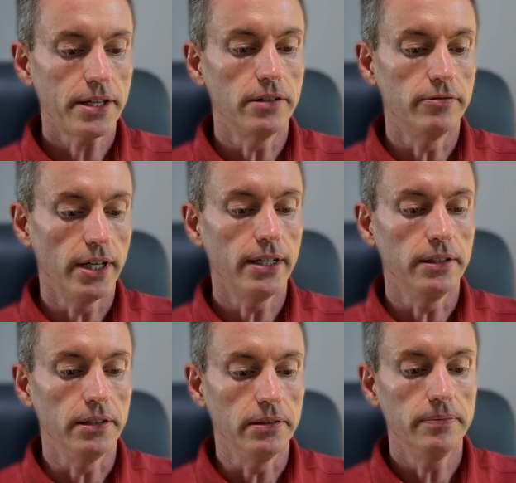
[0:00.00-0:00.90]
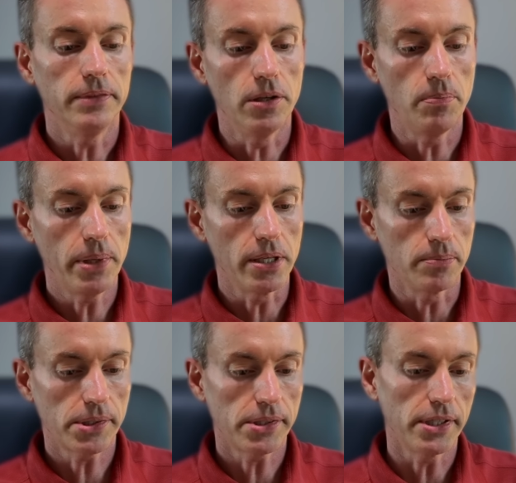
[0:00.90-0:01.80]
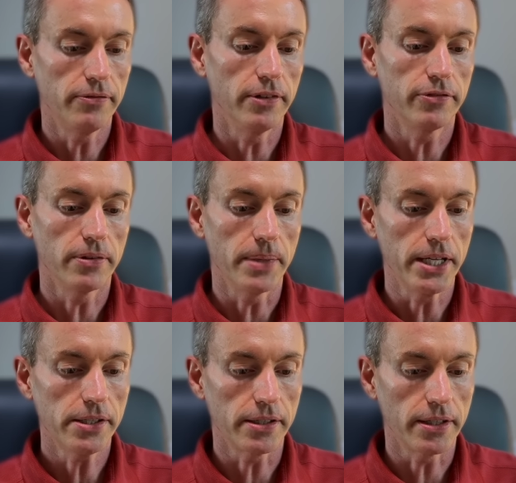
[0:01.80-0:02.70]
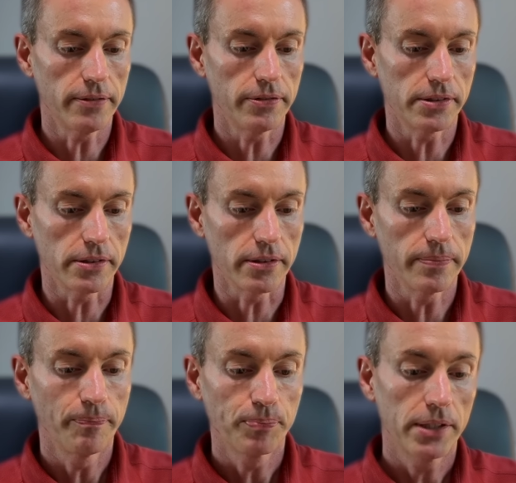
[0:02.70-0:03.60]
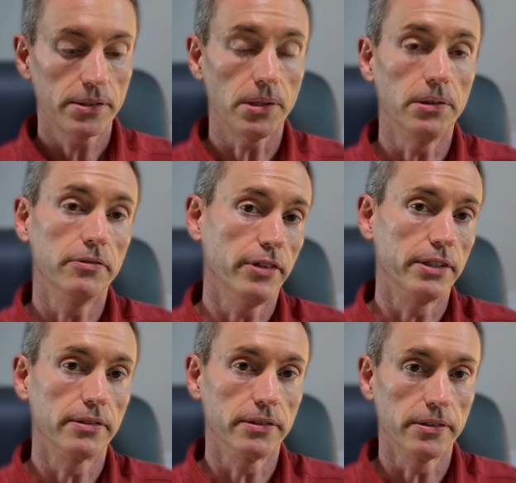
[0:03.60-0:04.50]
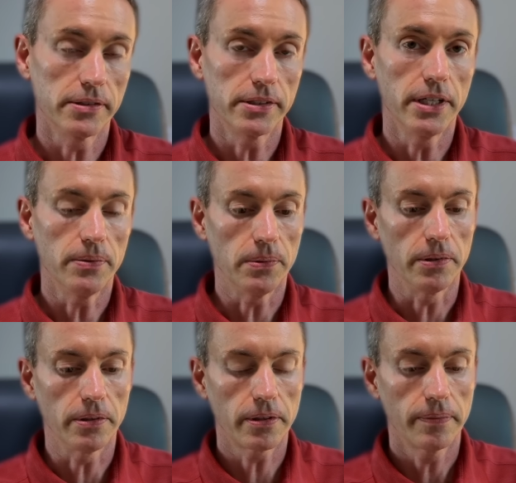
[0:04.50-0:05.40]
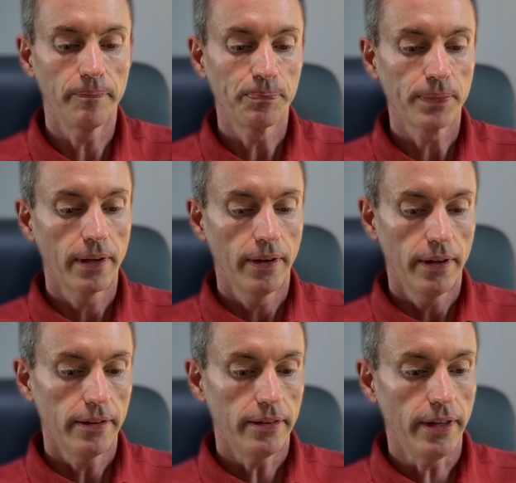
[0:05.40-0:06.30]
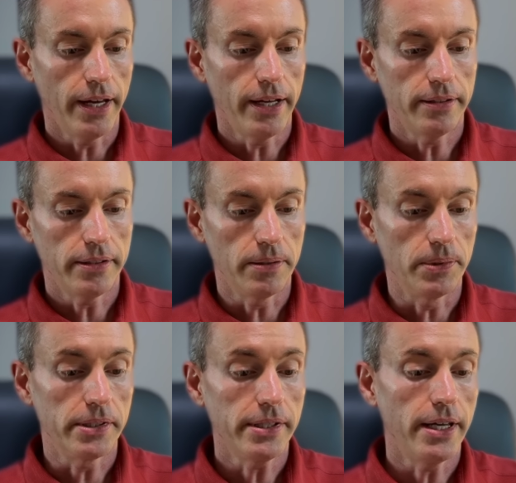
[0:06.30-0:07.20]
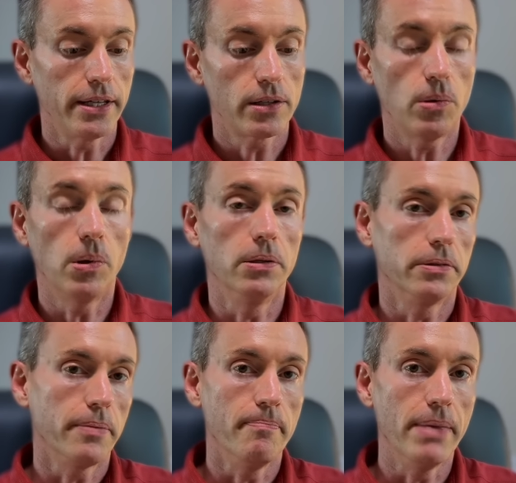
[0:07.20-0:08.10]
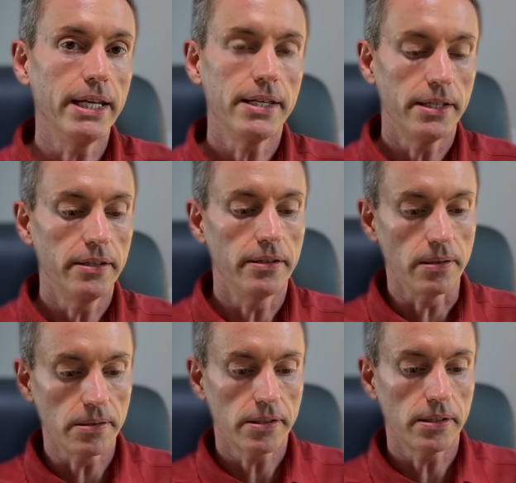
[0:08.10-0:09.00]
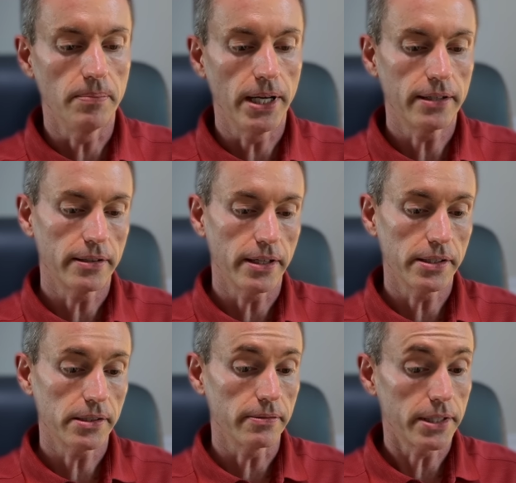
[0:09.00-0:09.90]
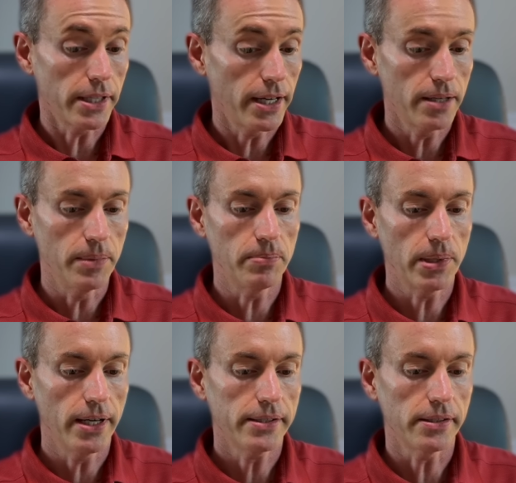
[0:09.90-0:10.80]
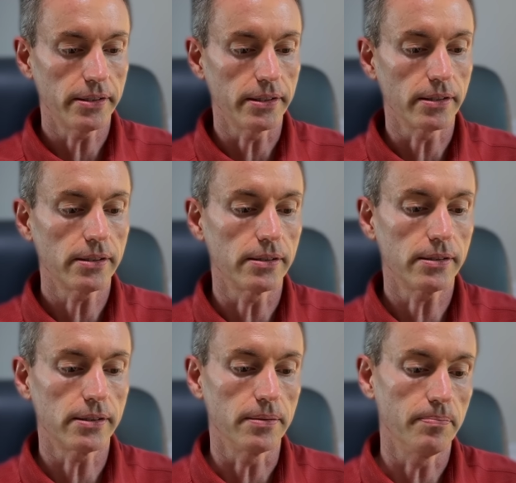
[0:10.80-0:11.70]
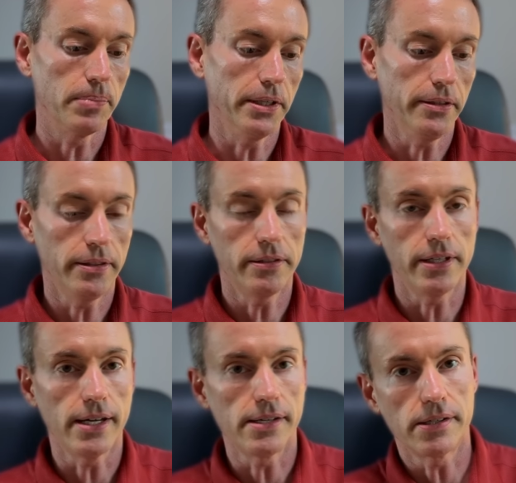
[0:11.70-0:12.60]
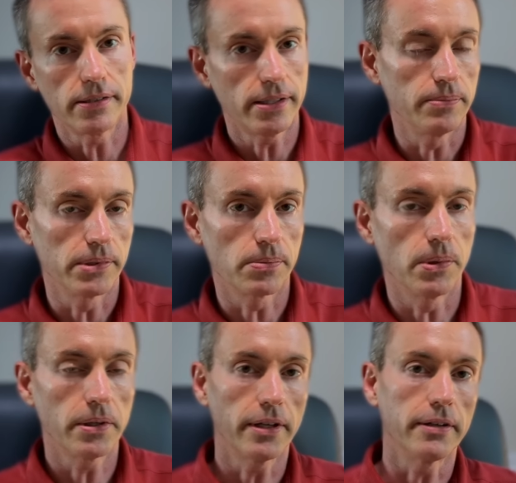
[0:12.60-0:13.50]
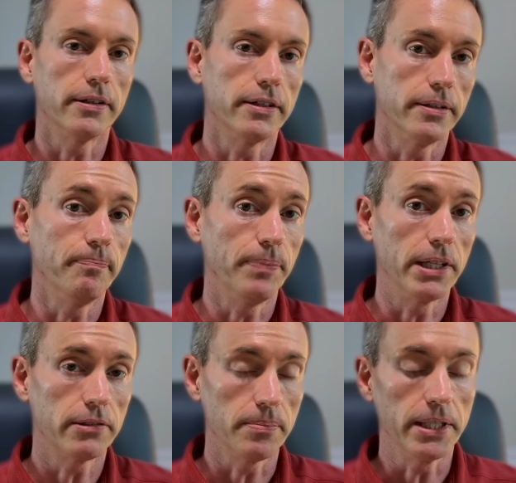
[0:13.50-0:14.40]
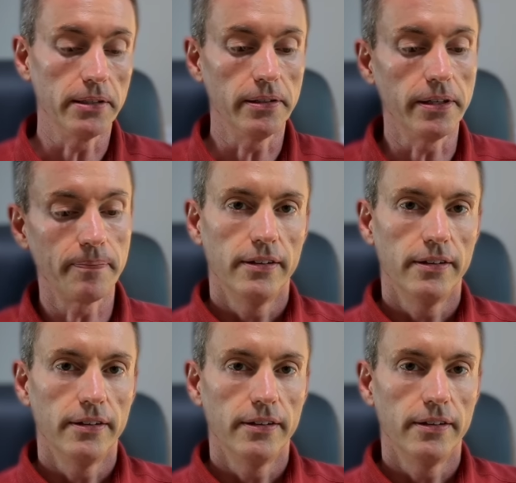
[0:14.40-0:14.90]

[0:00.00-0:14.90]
Cavallo, OPM's chief information officer, told Federal News Network that it would take, quote, many years to modernize the retirement processing system, but that the agency was working on it incrementally.